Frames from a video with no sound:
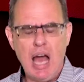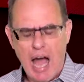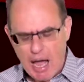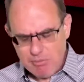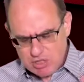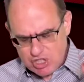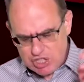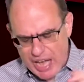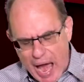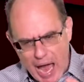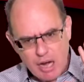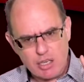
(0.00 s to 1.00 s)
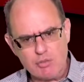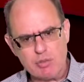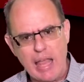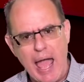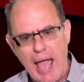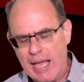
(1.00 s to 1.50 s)
I'm tired of
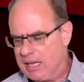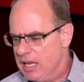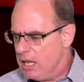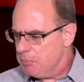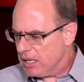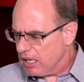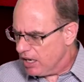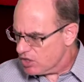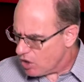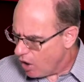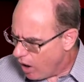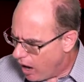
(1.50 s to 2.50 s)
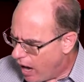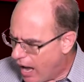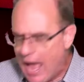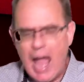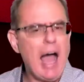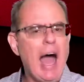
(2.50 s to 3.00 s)
lack because
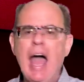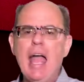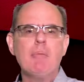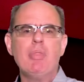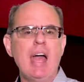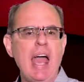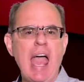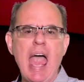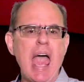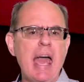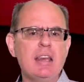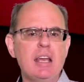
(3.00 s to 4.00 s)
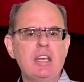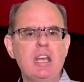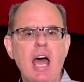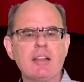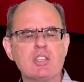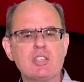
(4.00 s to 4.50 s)
I, I am the head and
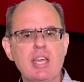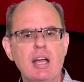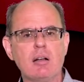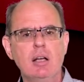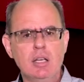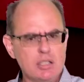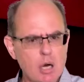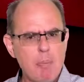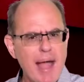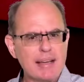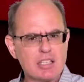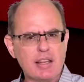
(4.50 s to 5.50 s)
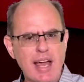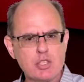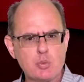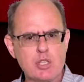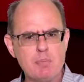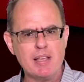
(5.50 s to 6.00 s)
not the tail. Go back to
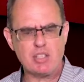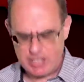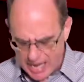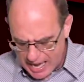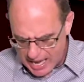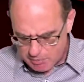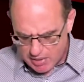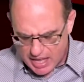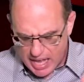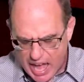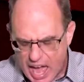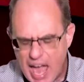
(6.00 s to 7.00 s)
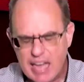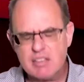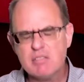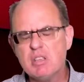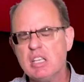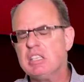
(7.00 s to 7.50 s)
last week's message. I am the head
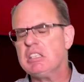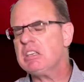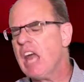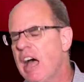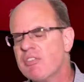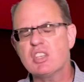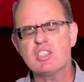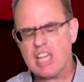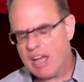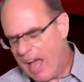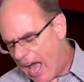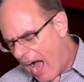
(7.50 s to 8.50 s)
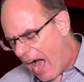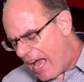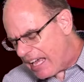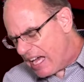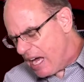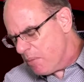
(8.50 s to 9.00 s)
and not the tail.
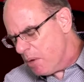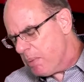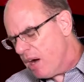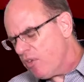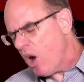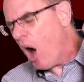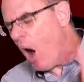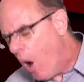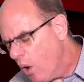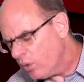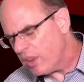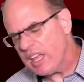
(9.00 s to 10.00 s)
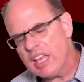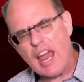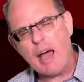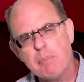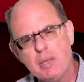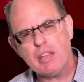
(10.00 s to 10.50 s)
I come above only and
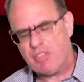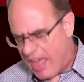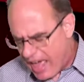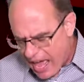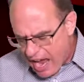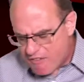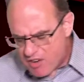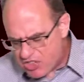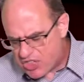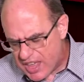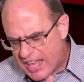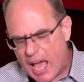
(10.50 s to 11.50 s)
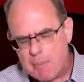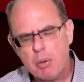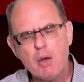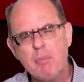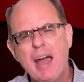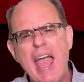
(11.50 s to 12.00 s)
not beneath. Everything I
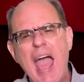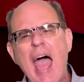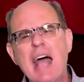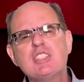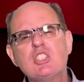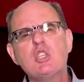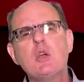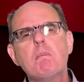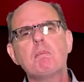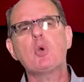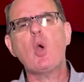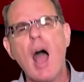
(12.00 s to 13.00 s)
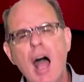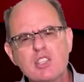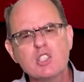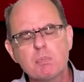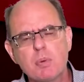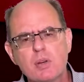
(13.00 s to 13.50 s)
put my hands to
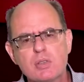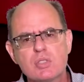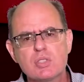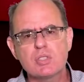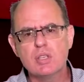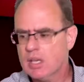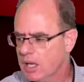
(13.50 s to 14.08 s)
prospers.